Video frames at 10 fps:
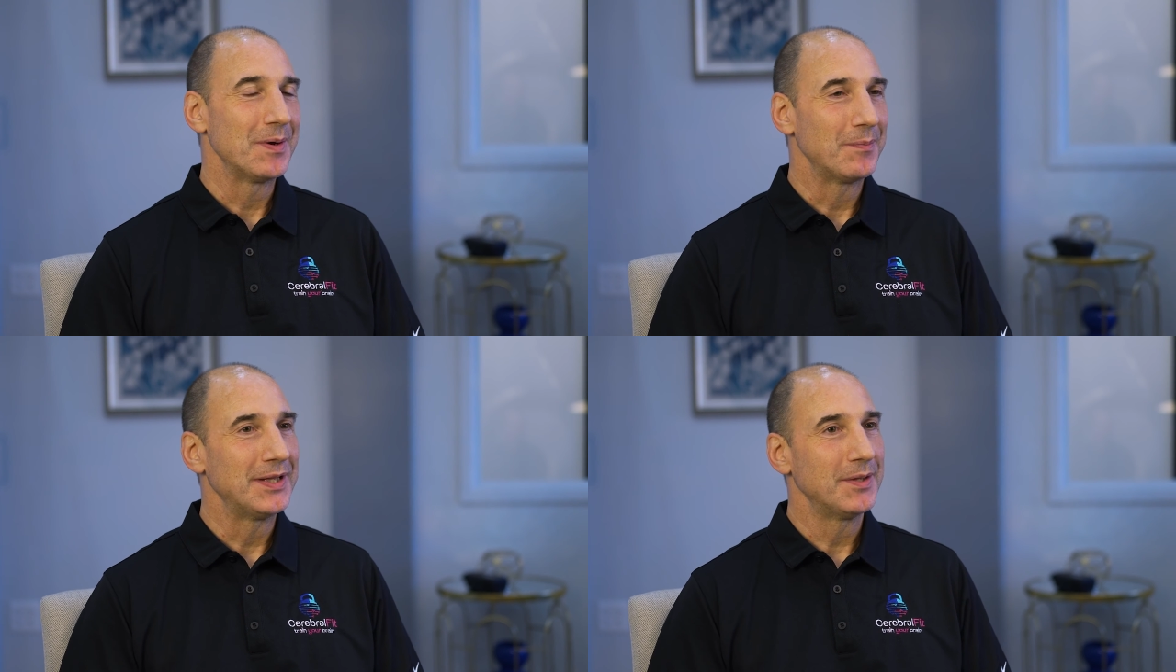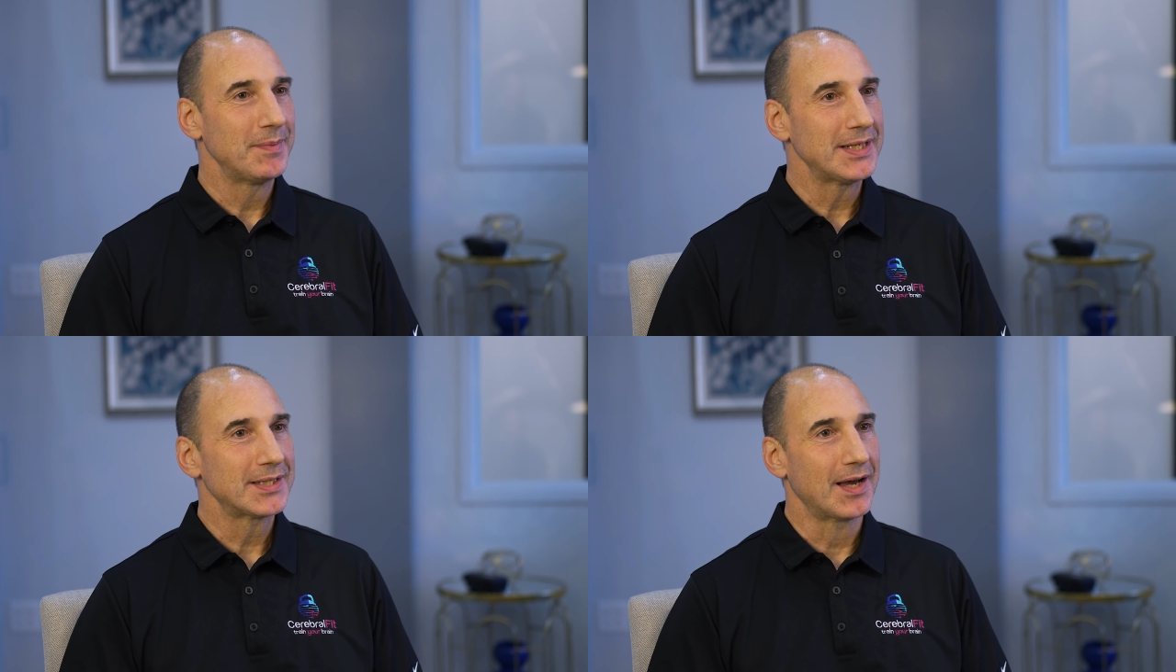But in the
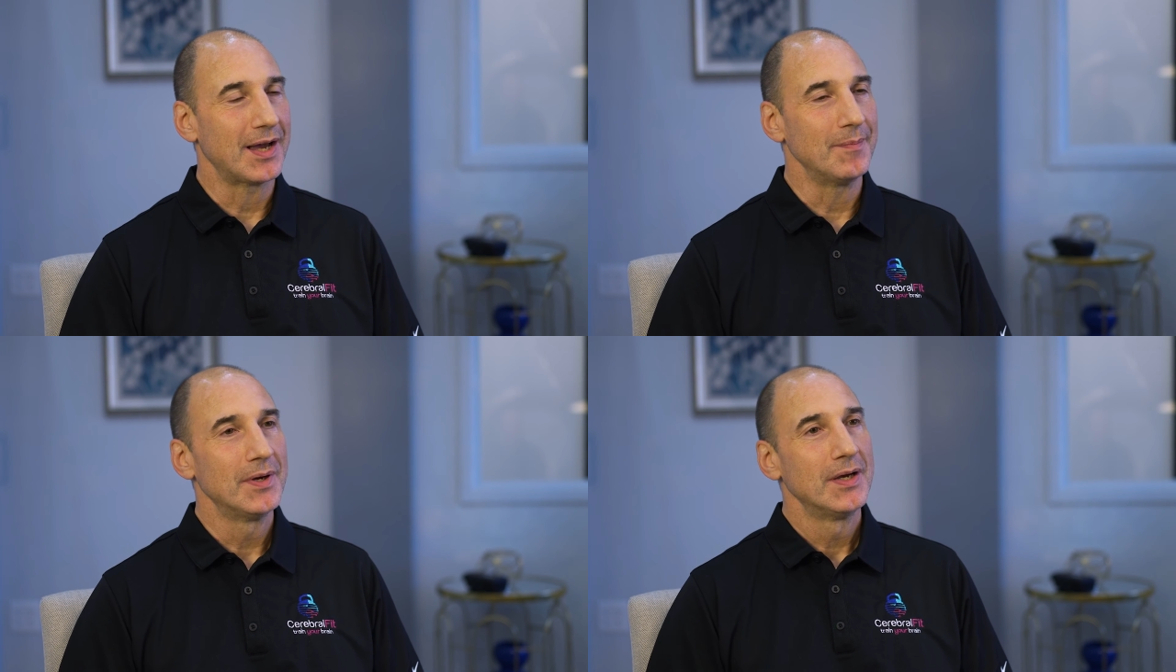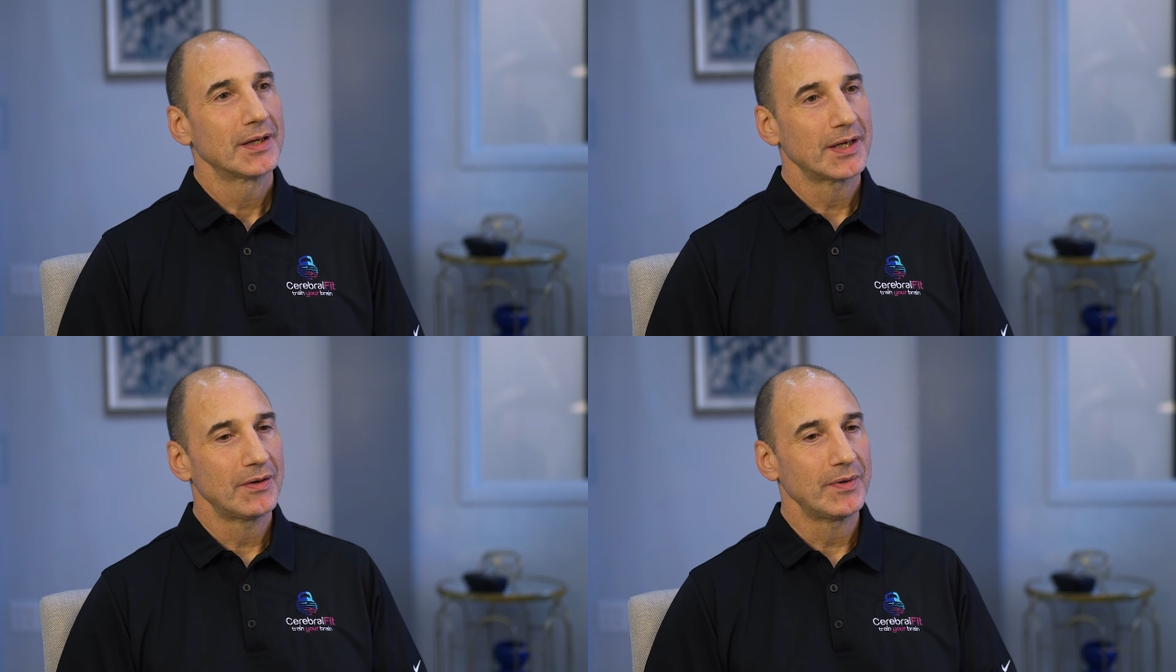meantime,
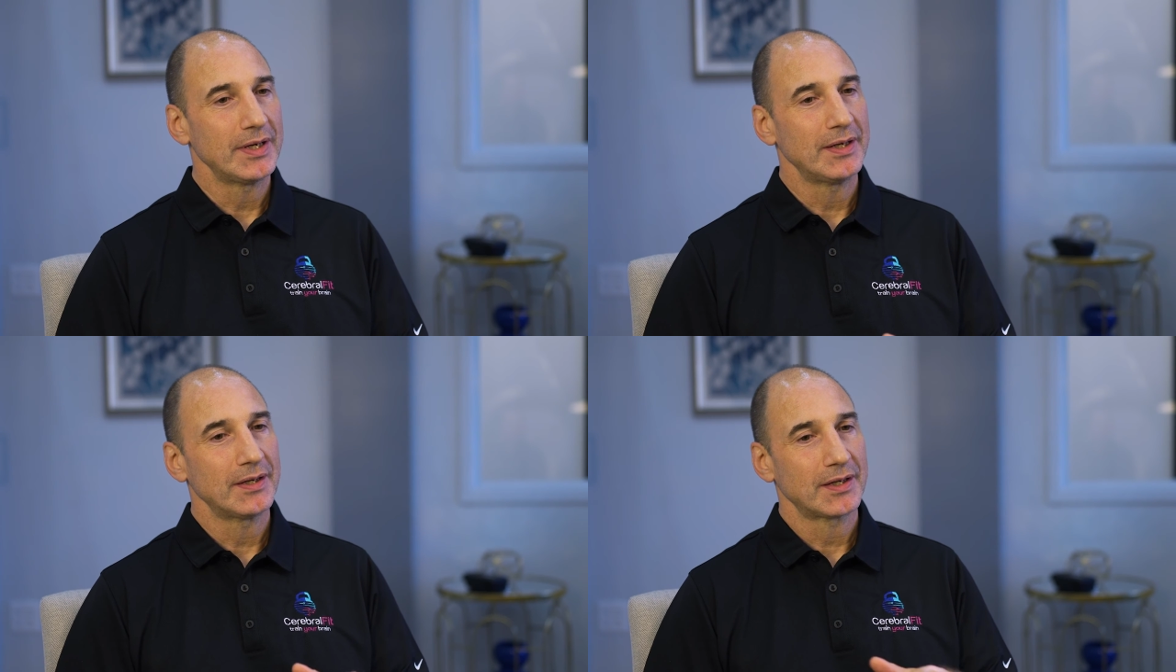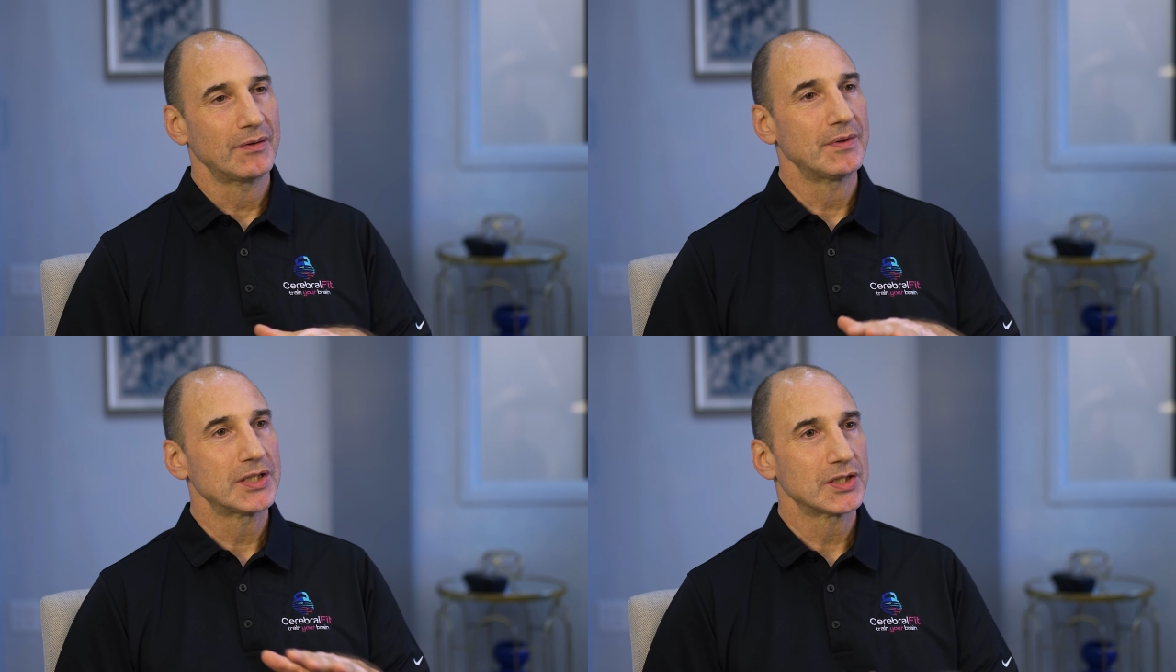can
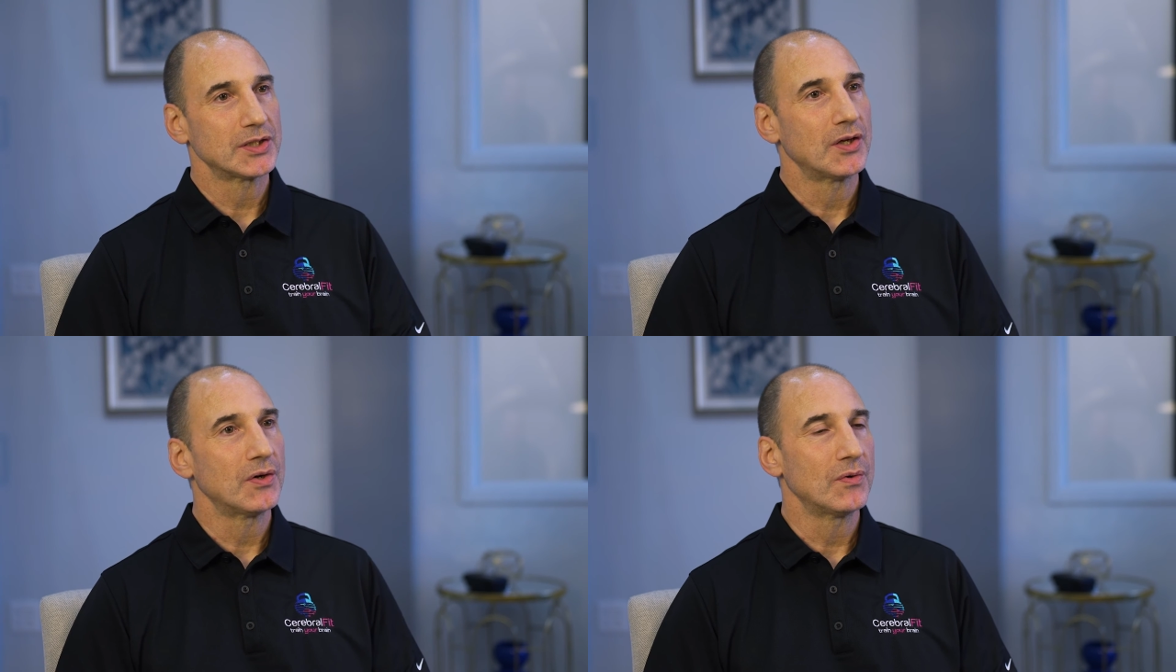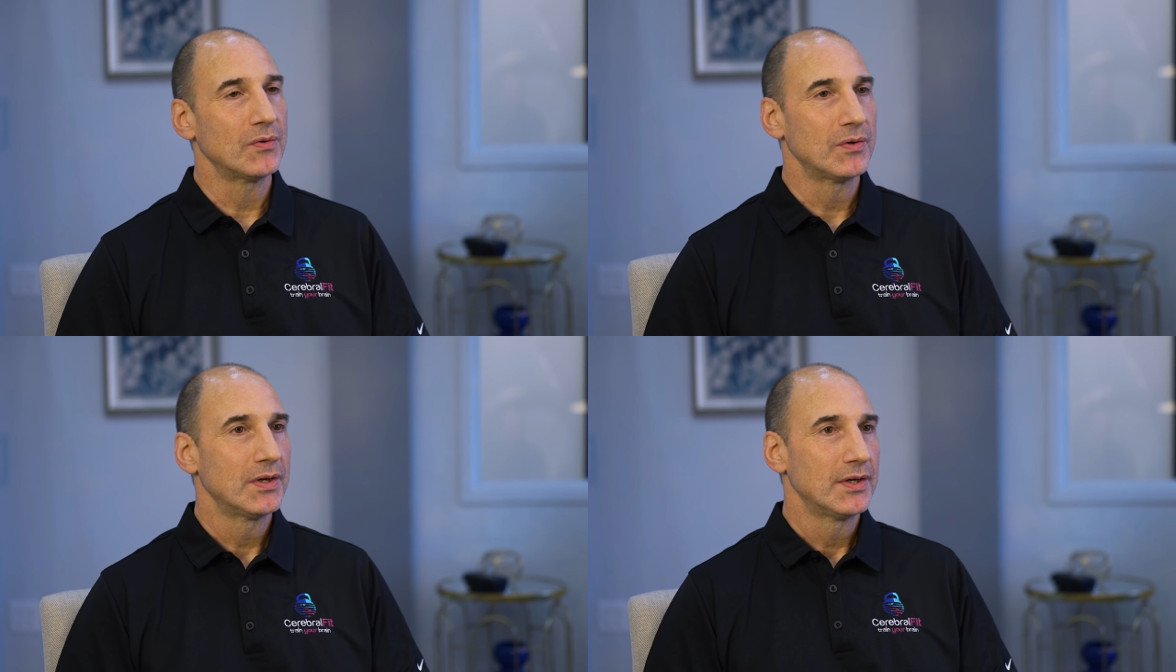we
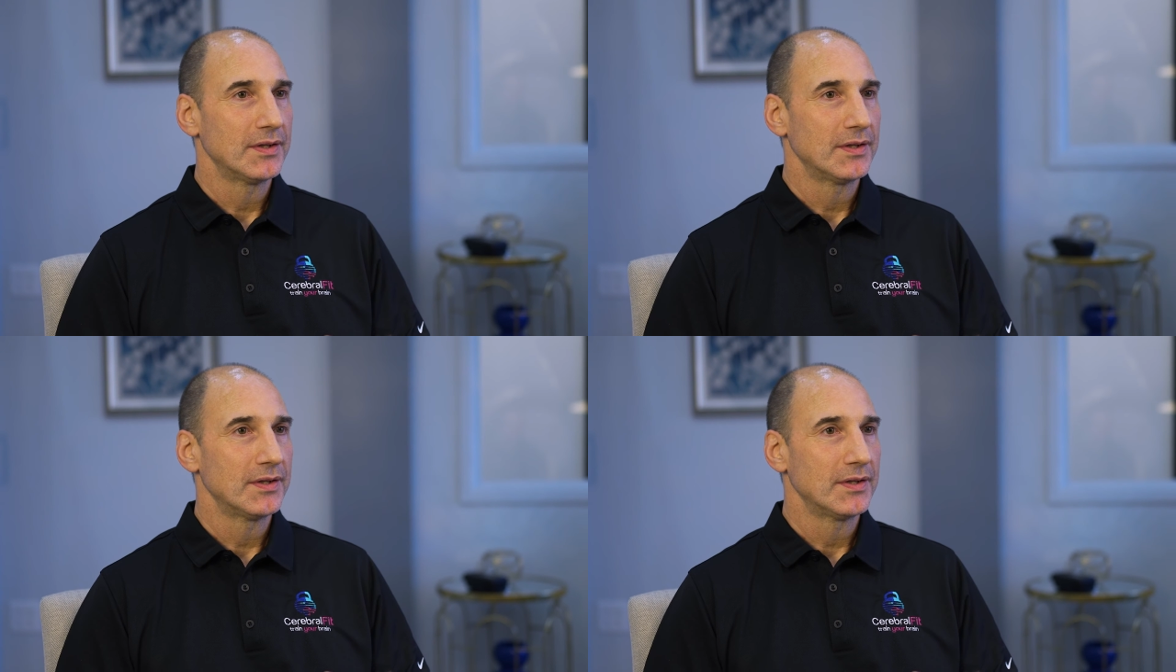slow